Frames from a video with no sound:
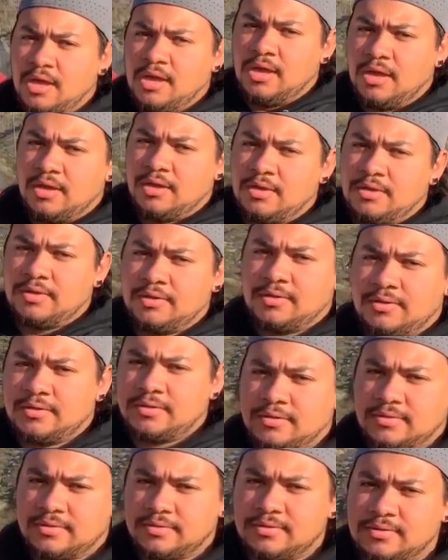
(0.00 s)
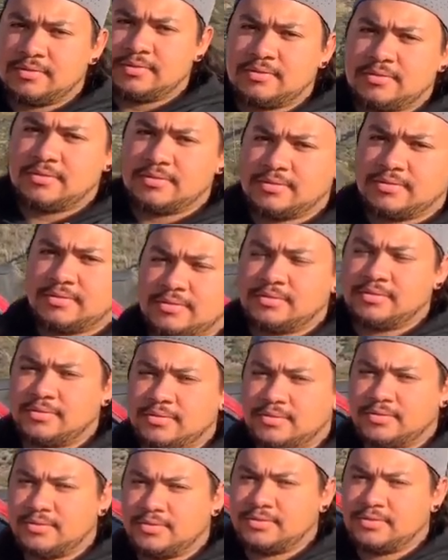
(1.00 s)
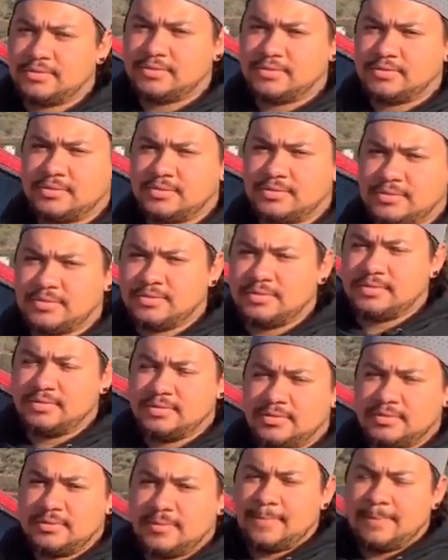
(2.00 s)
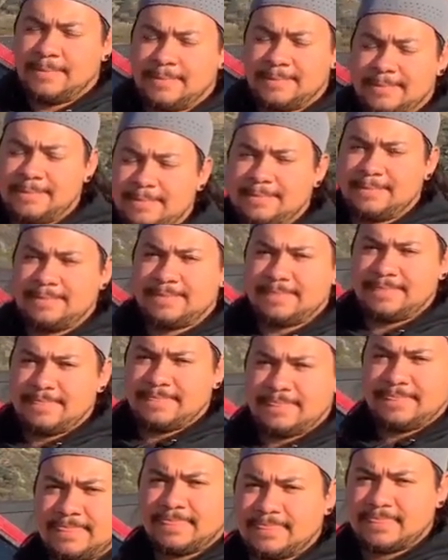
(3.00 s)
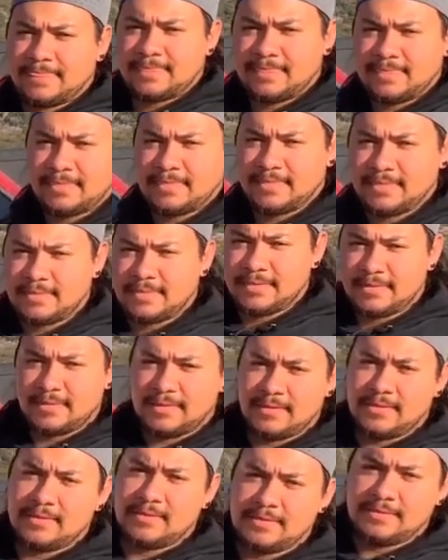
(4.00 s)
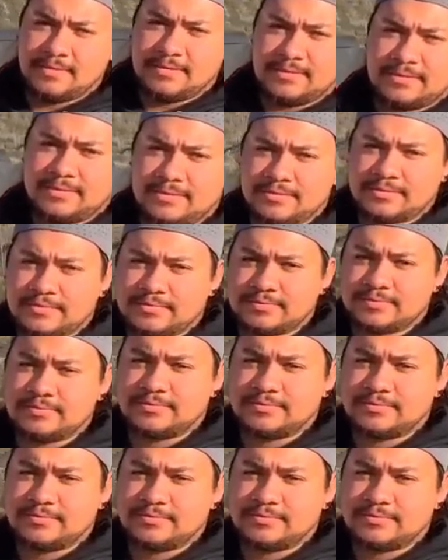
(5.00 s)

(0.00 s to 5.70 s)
All right, so I'm gonna be asking Chris questions on maybe something that we've gotten in the past, which the first question that I